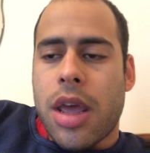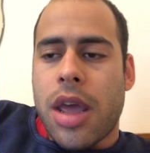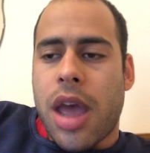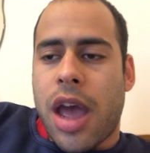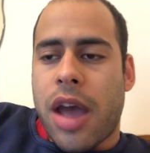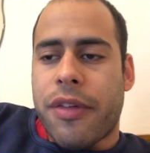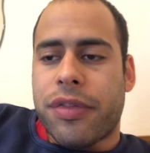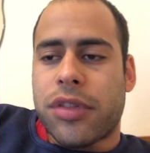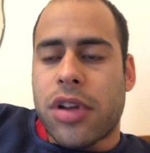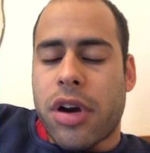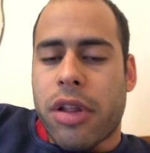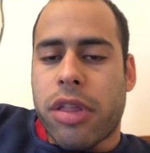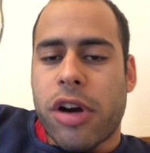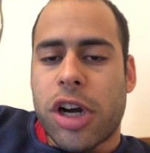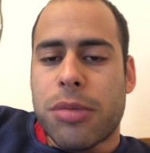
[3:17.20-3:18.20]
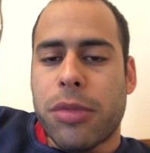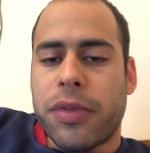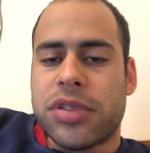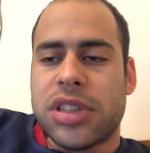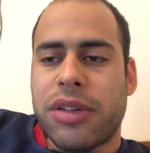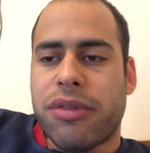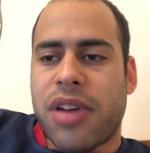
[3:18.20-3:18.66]
After third move
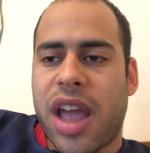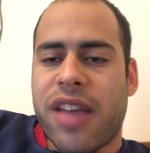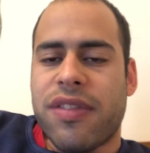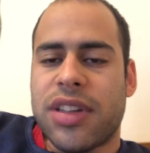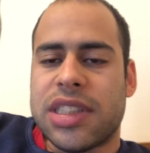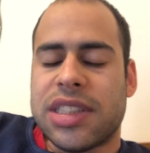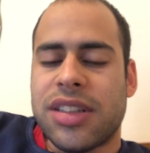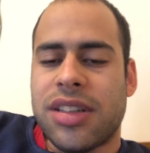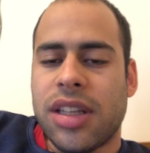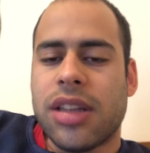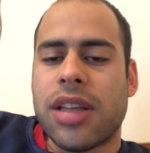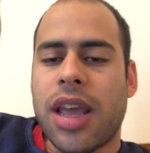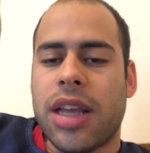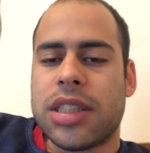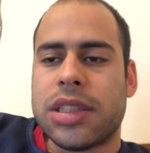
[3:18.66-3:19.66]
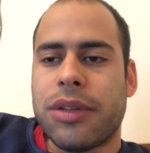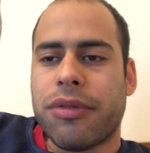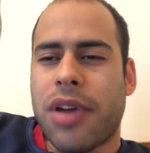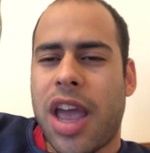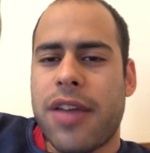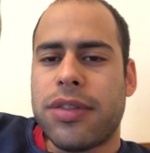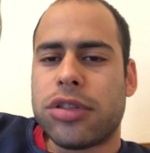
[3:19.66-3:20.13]
c5, it's d takes
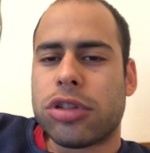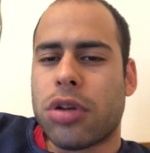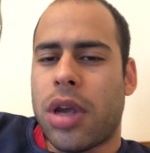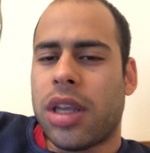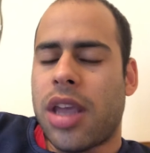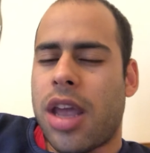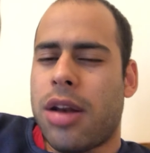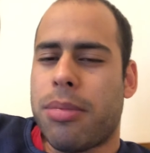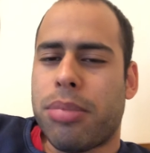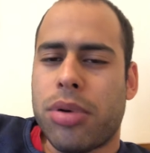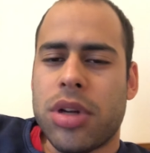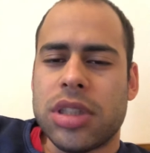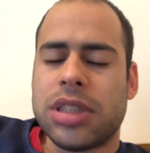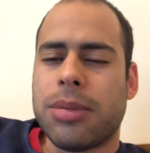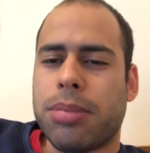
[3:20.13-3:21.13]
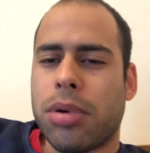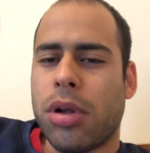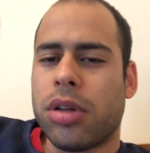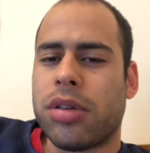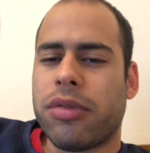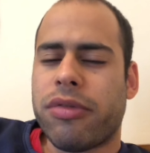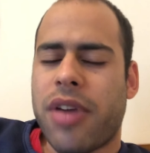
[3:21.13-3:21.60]
c5, so again, principled
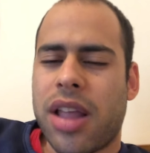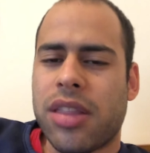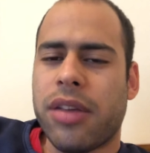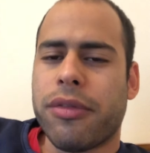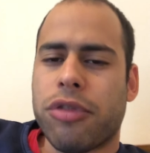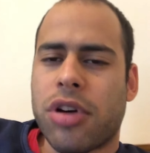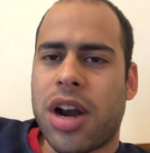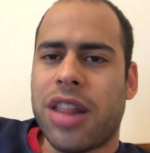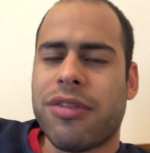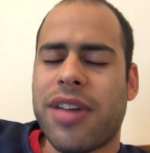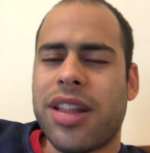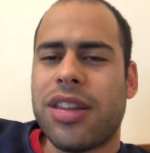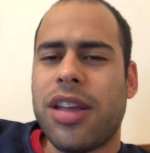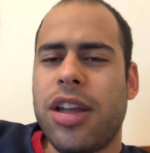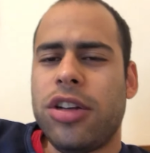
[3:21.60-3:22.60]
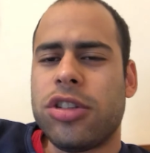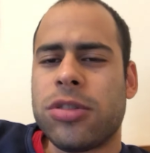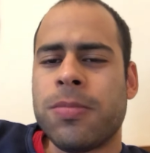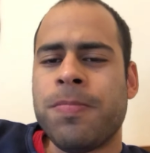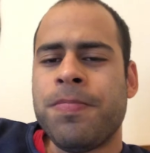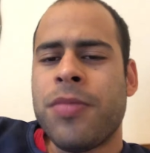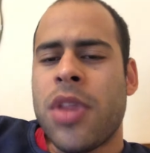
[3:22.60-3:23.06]
fighting for an advantage.
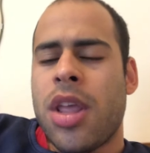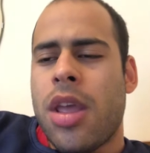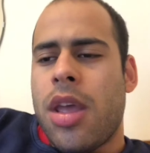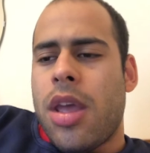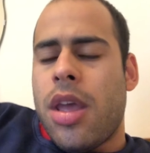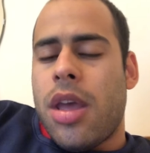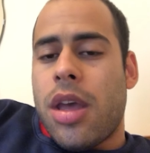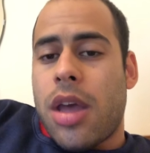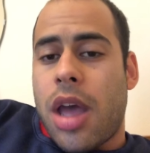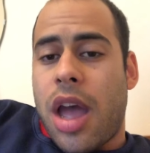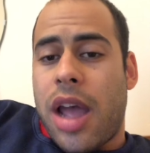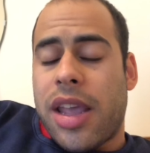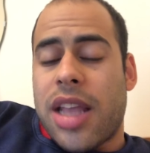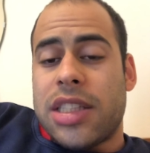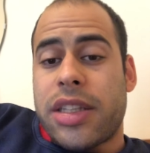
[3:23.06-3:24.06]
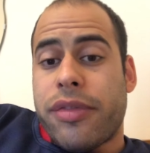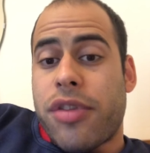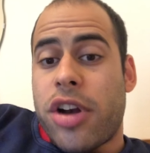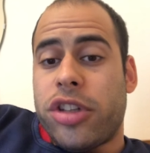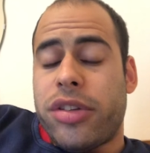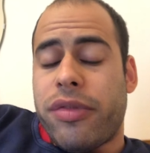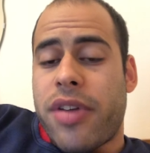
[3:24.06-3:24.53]
Against the
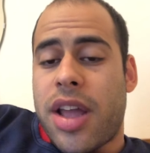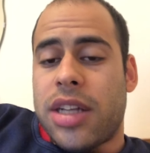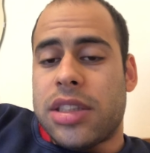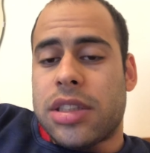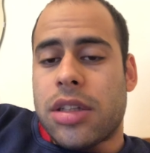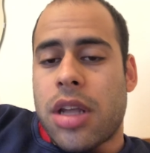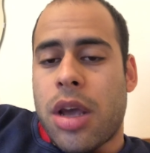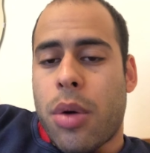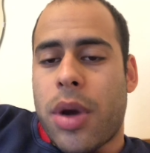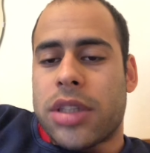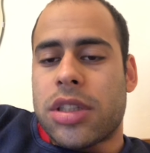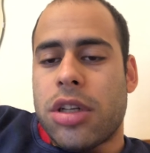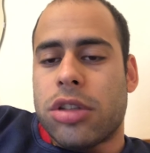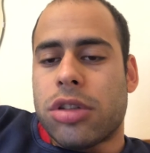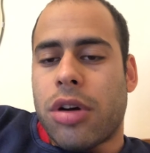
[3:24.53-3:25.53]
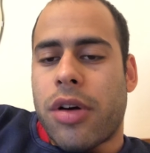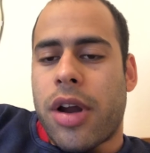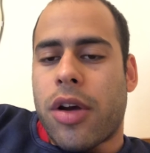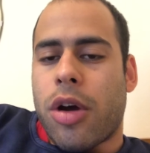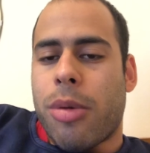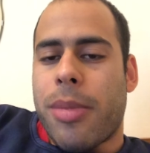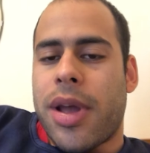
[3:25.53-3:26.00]
French defense, Wesley So
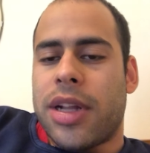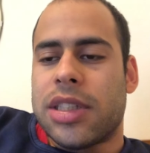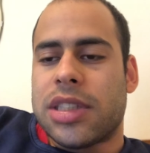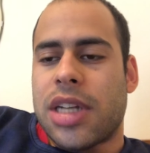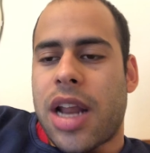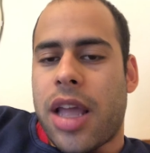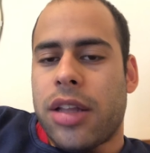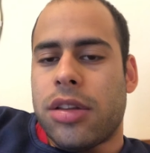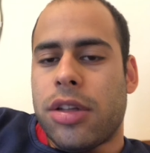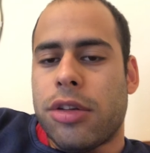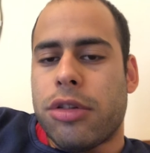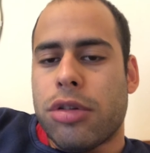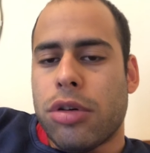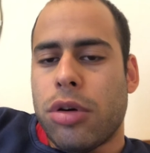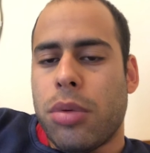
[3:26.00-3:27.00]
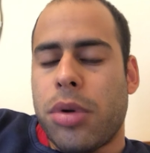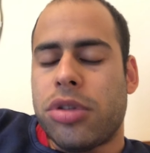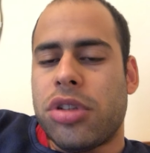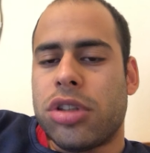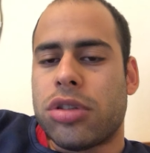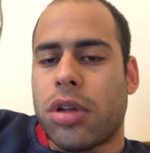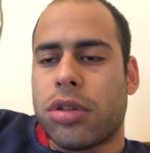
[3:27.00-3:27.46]
recommends knight d2, which
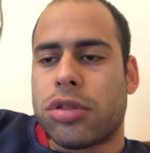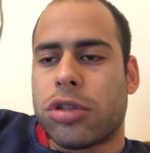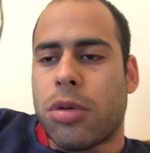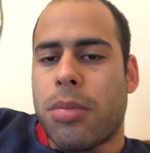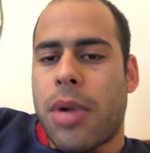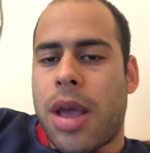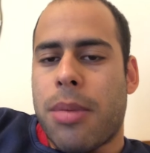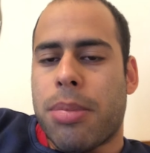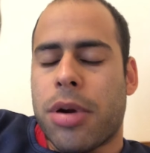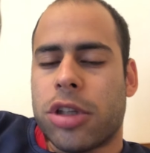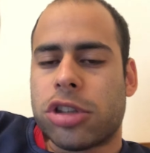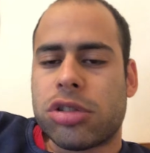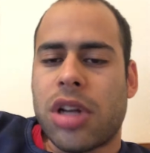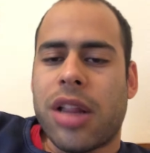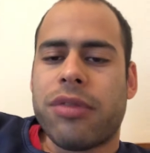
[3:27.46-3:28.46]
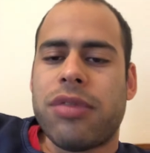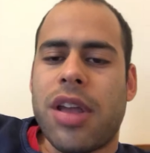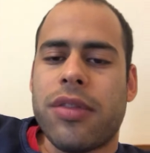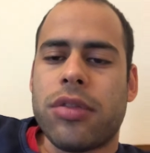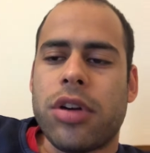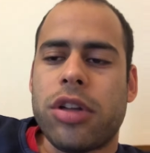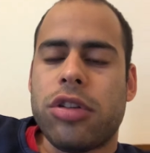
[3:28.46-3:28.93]
is also my personal
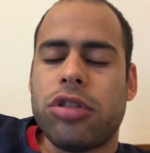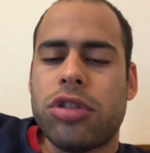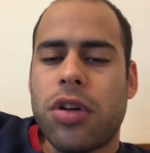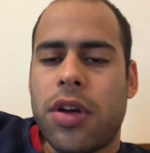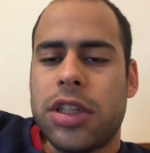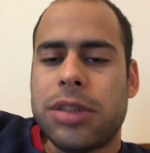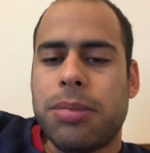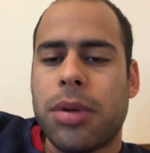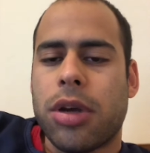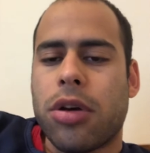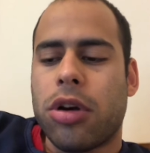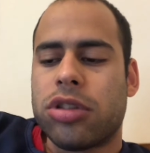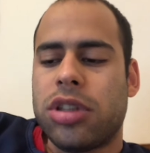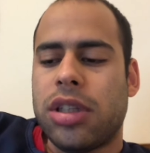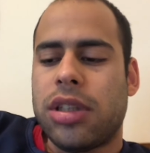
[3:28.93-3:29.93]
favorite choice because it